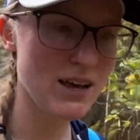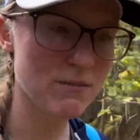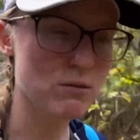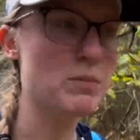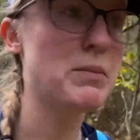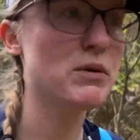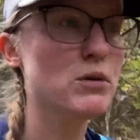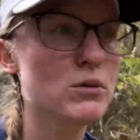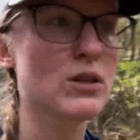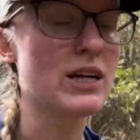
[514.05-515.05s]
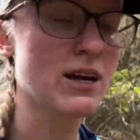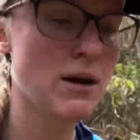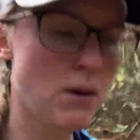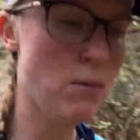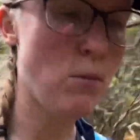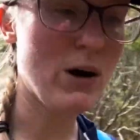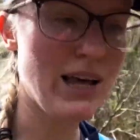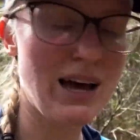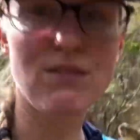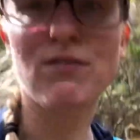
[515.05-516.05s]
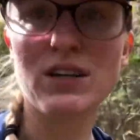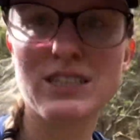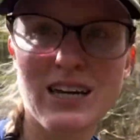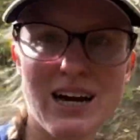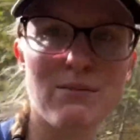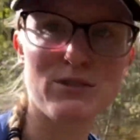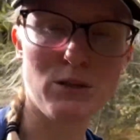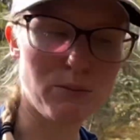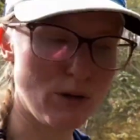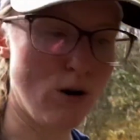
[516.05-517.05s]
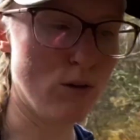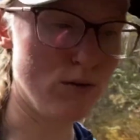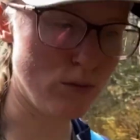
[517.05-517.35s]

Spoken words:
for people who like want to have a fun time jumping all over the